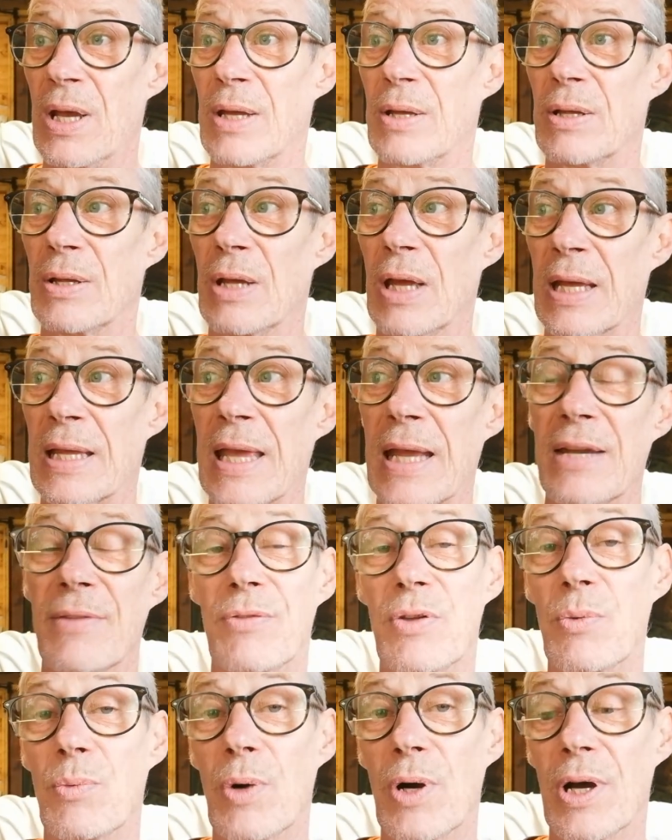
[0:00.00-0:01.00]
Again, if
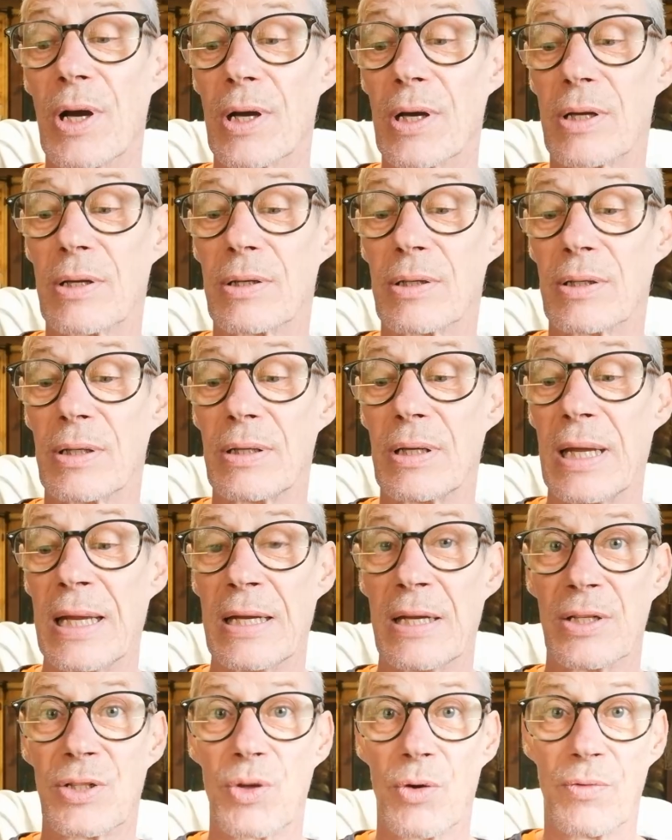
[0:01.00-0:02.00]
you work in
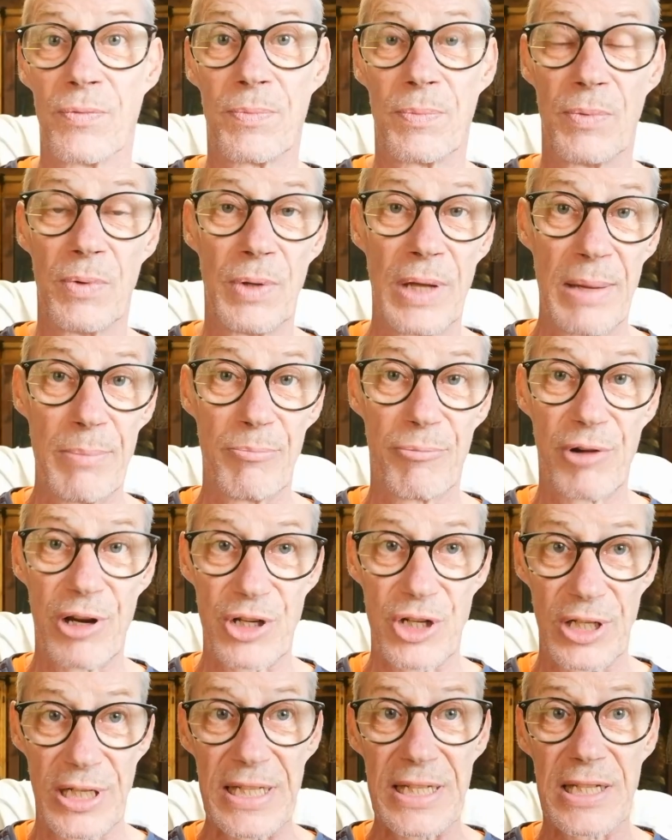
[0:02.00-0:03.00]
a sort of
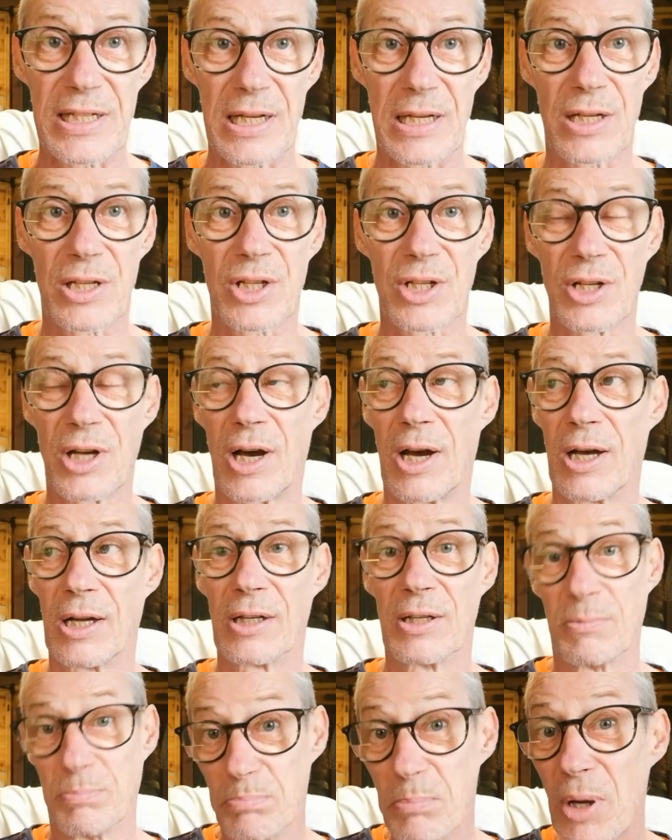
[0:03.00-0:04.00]
impressionistic style,
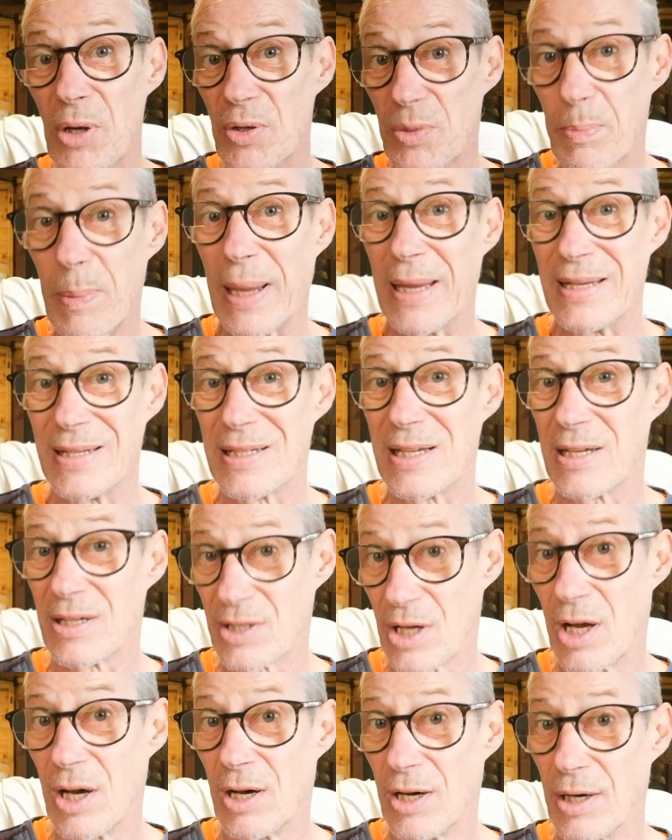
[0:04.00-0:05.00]
and most paintings
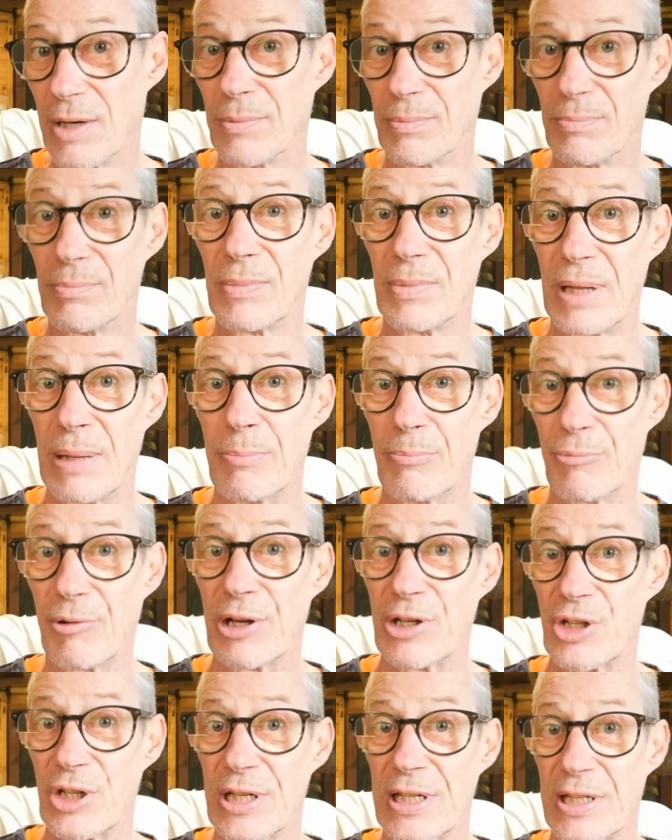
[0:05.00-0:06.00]
are
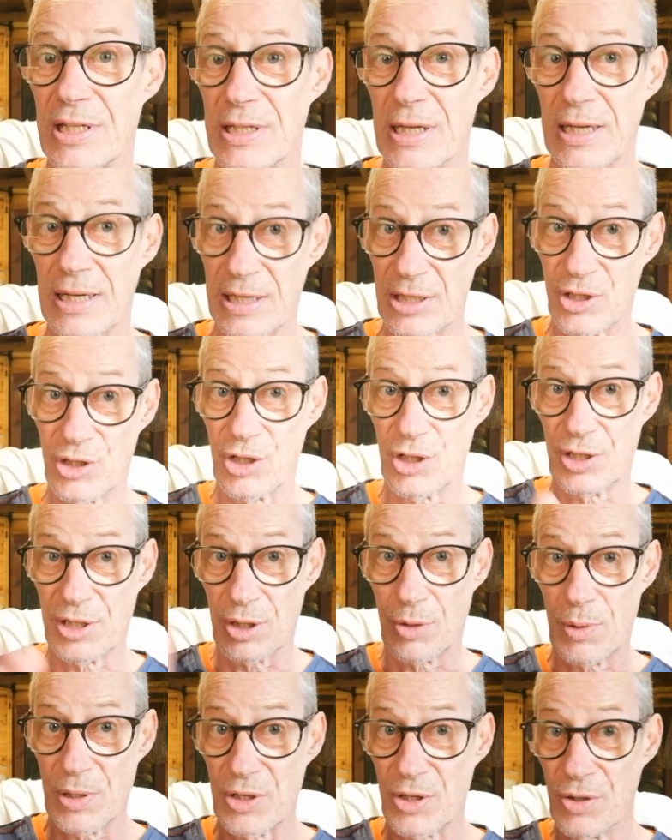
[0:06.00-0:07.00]
impressionistic, it's just a
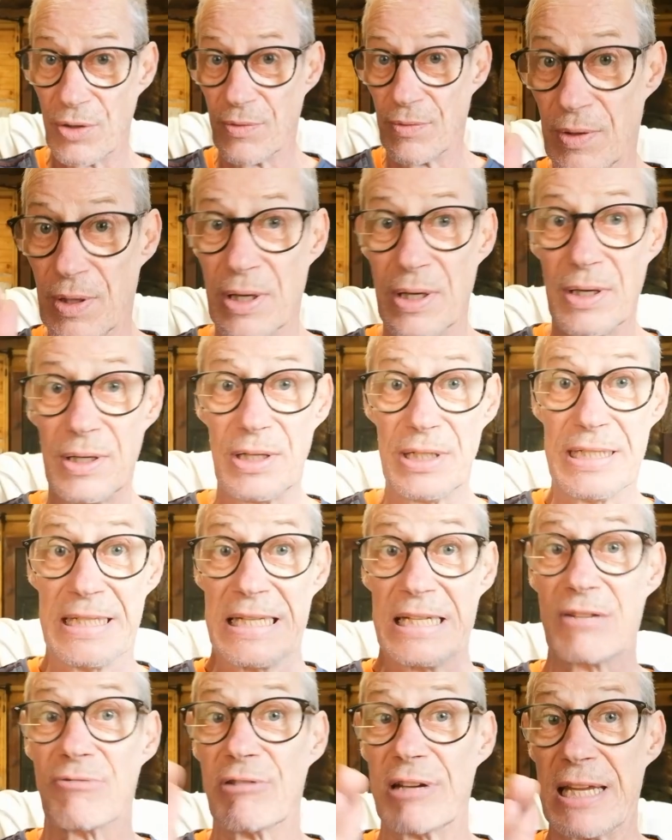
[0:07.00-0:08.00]
question of
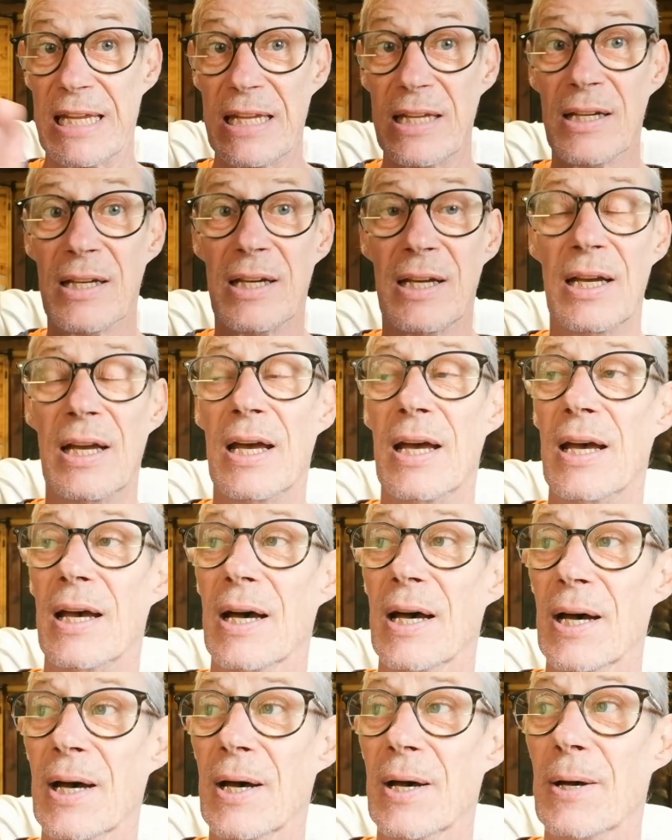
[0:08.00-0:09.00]
degree,
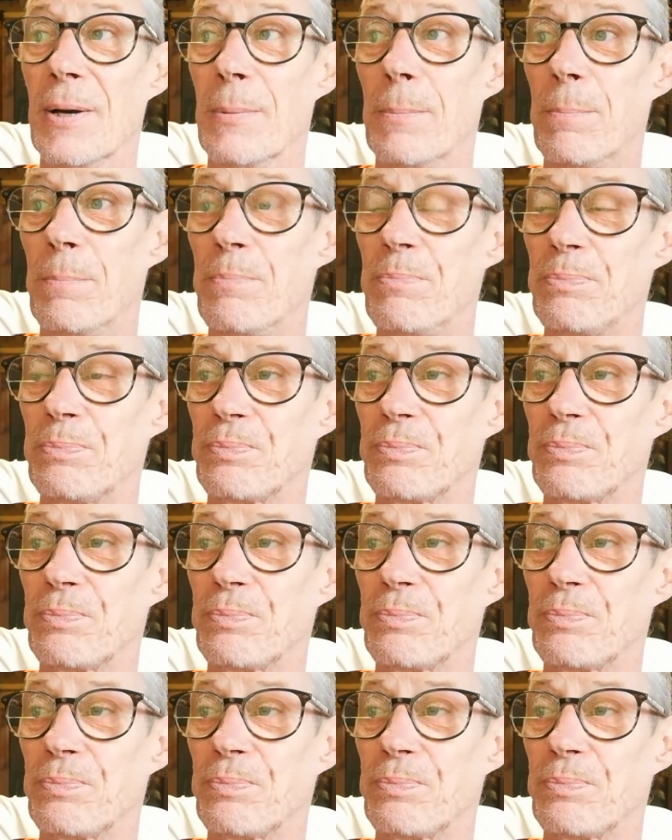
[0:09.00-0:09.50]
then